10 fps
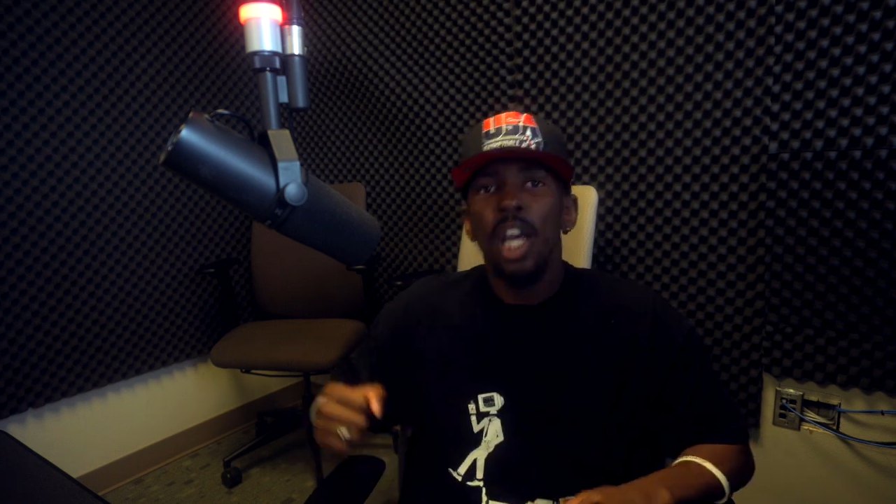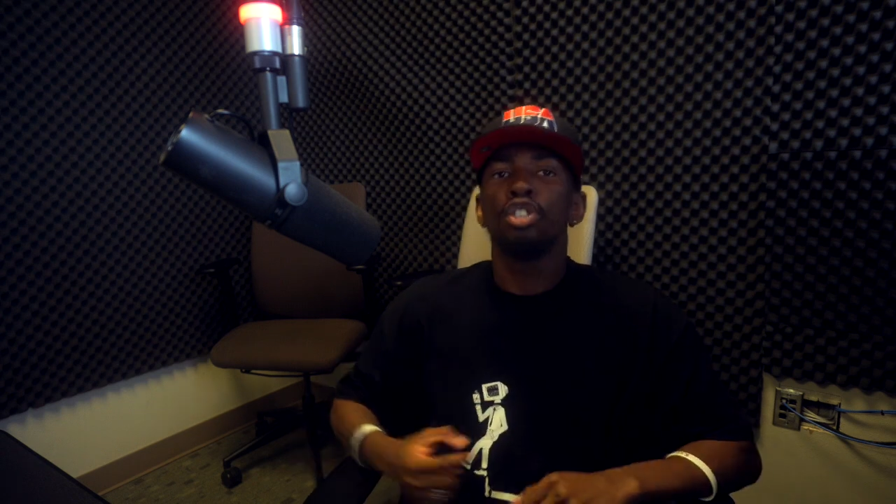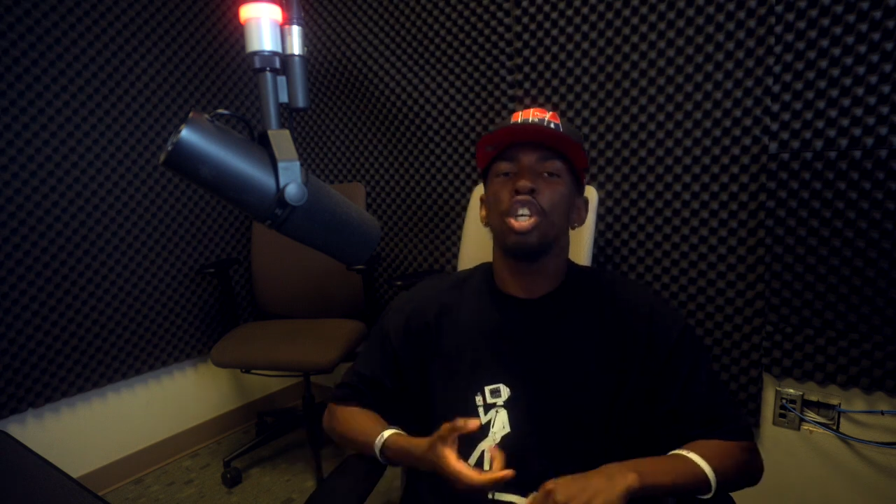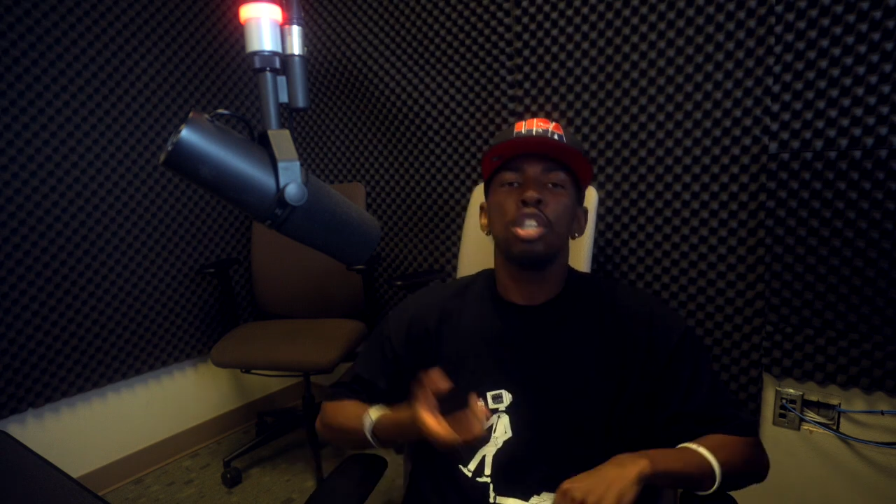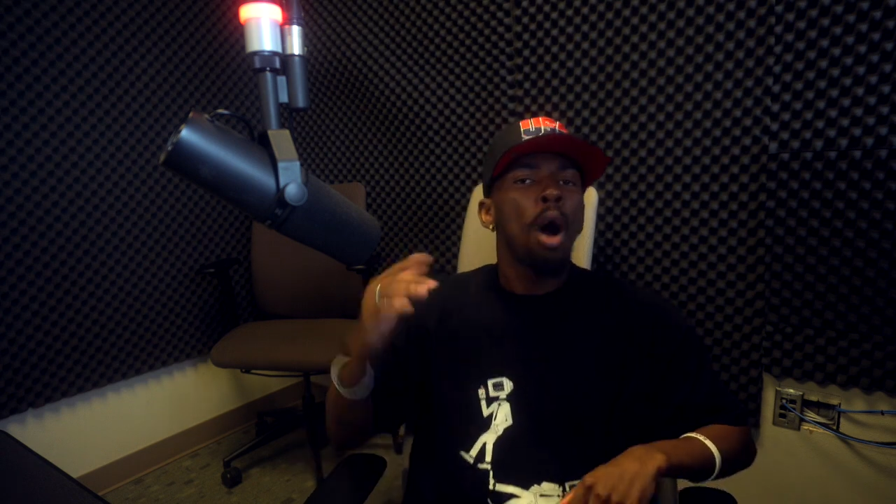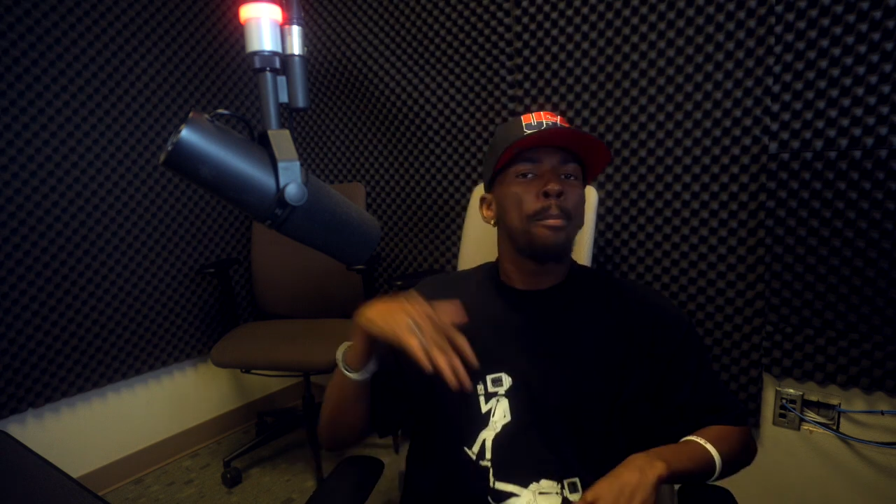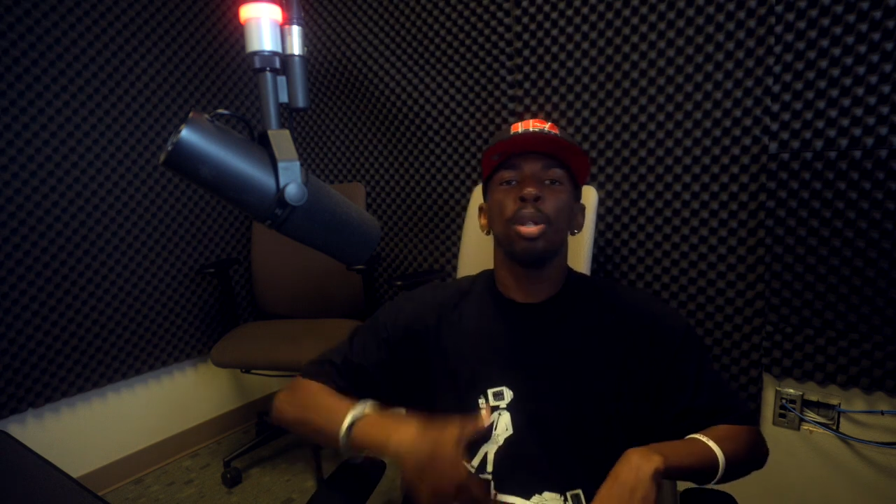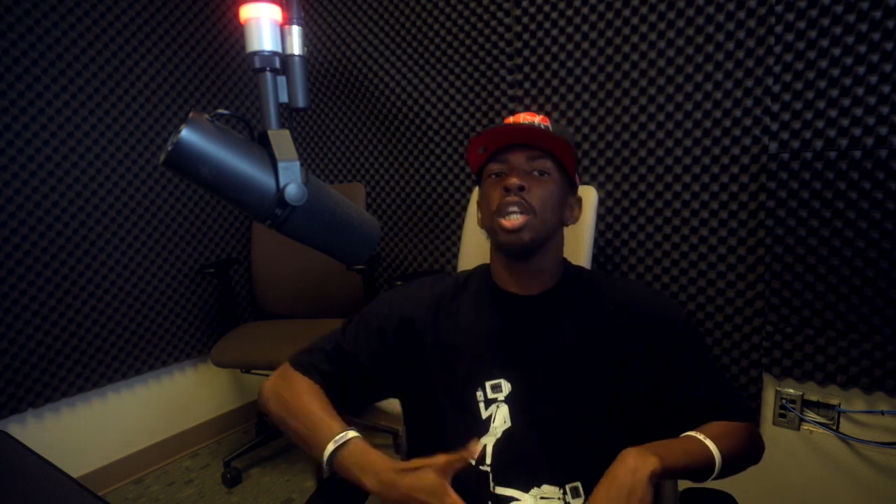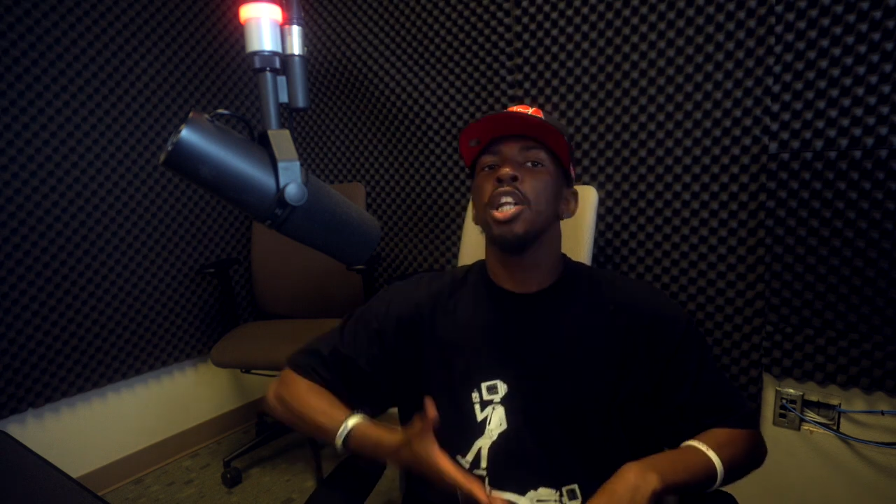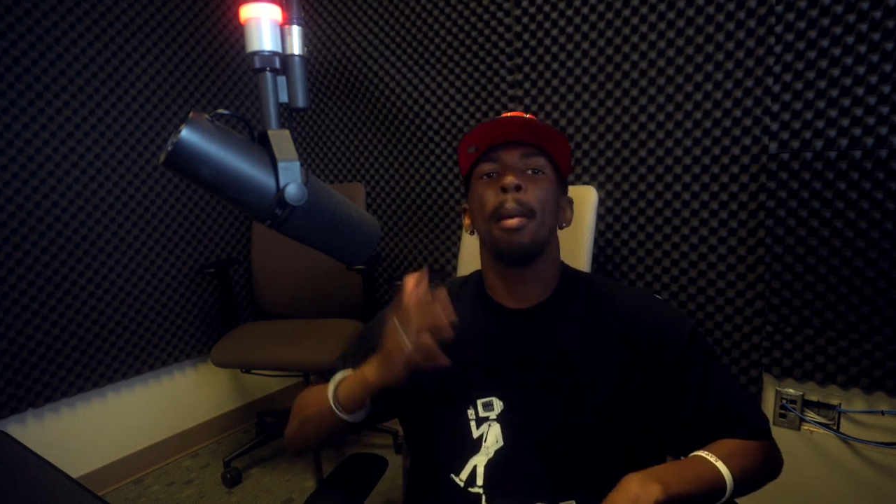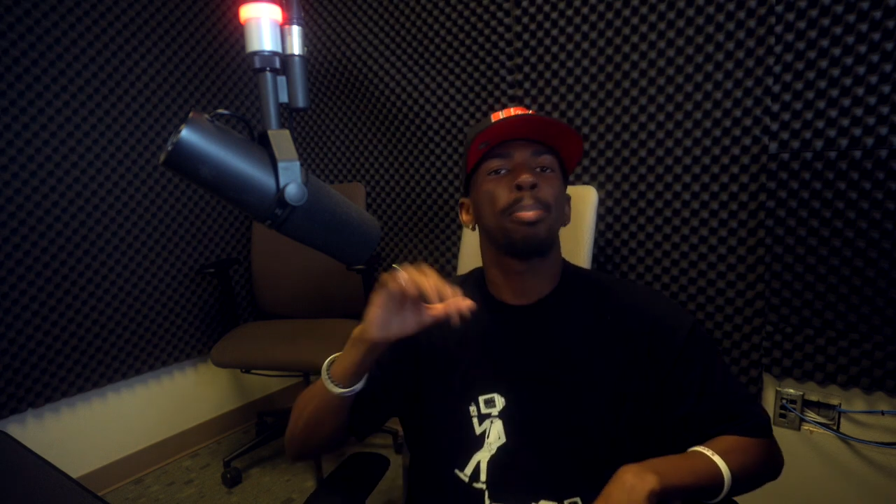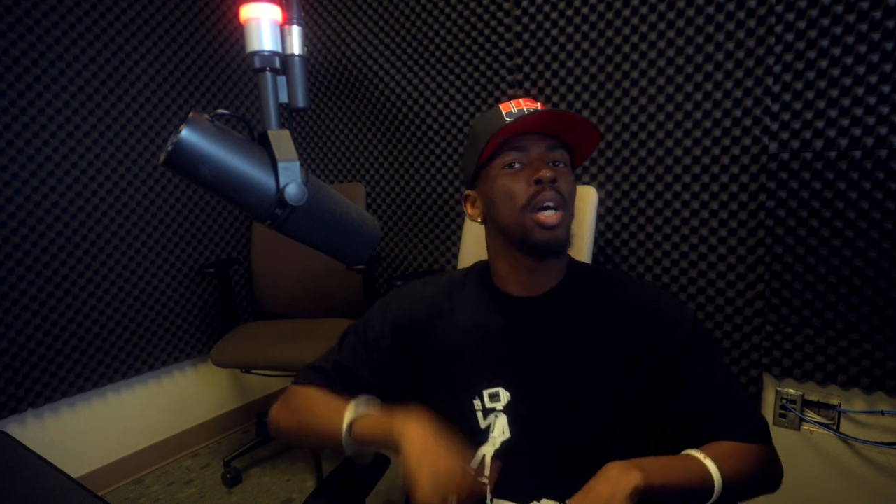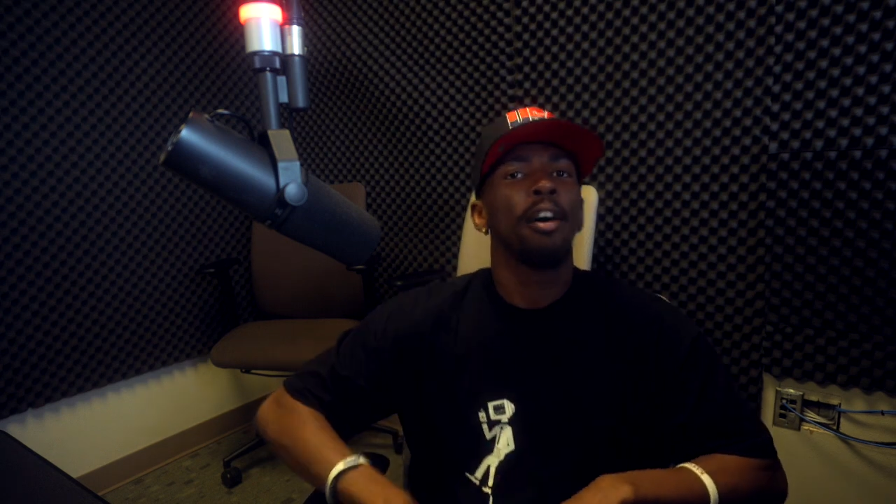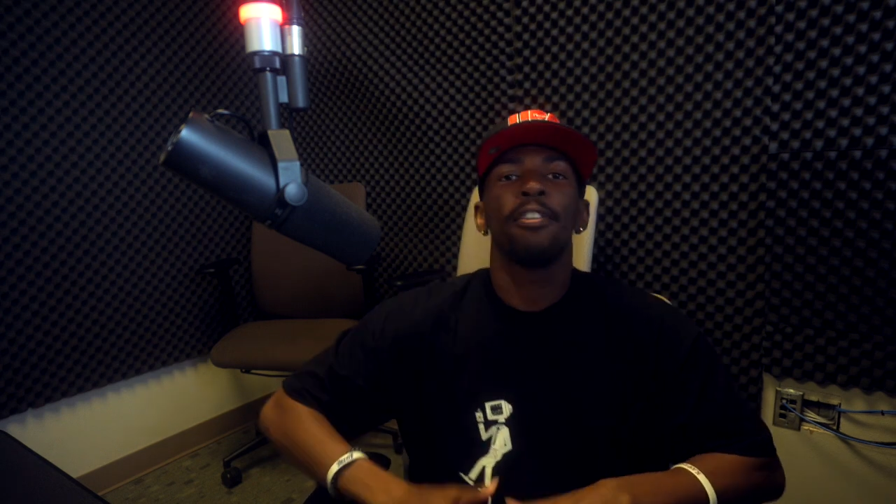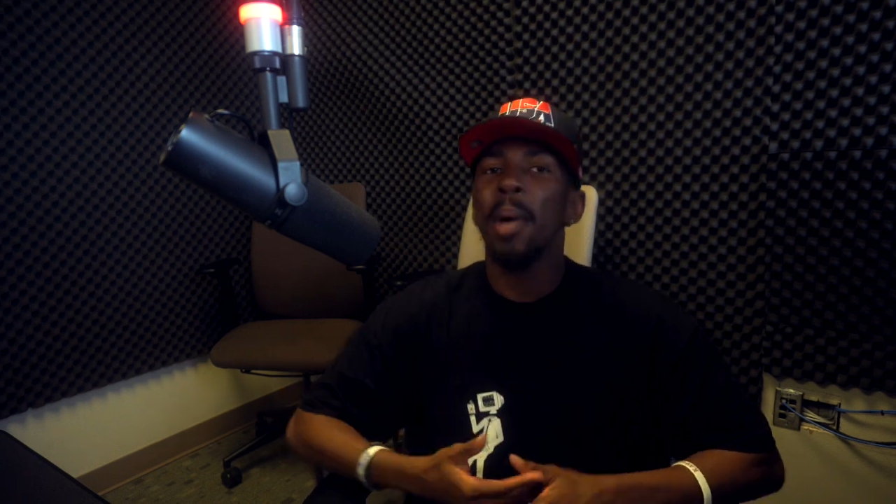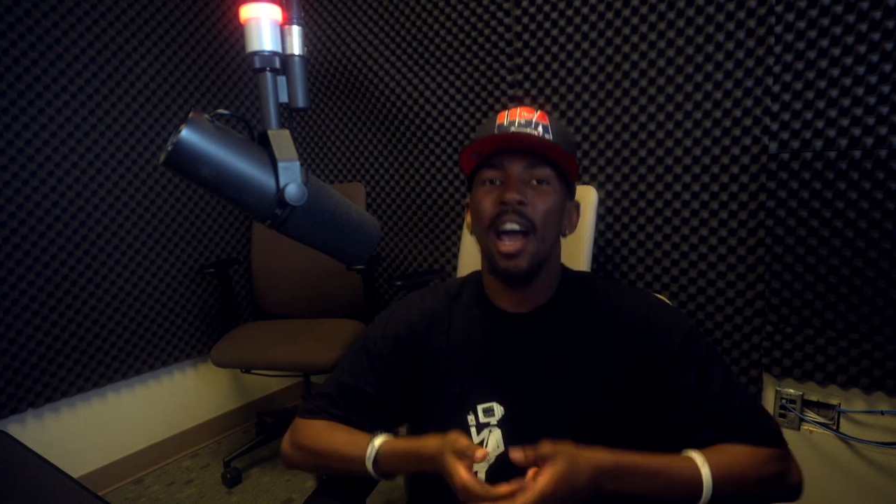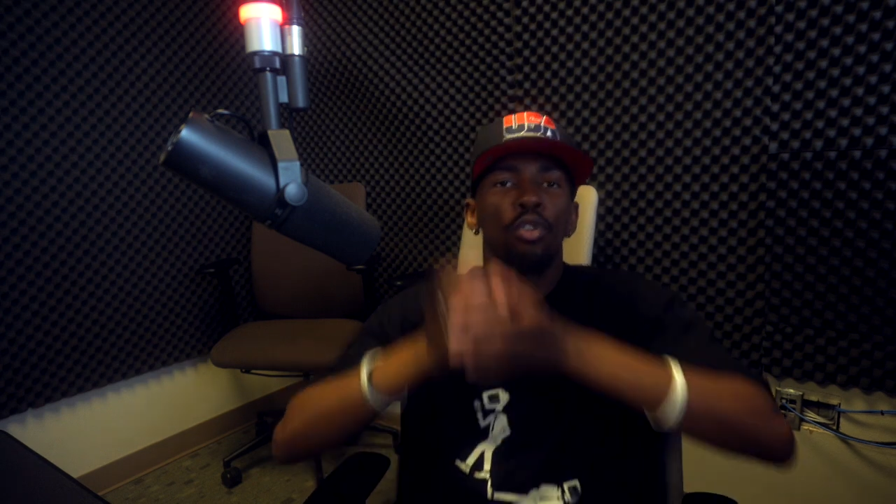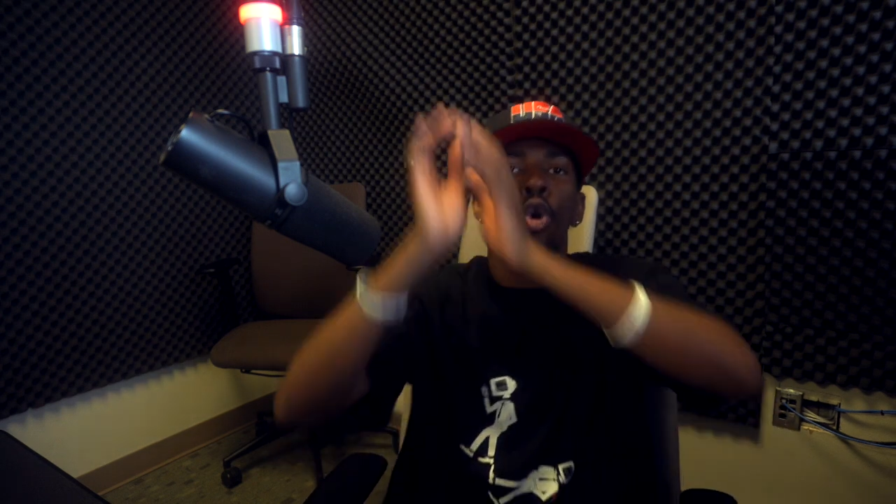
just pulling up from half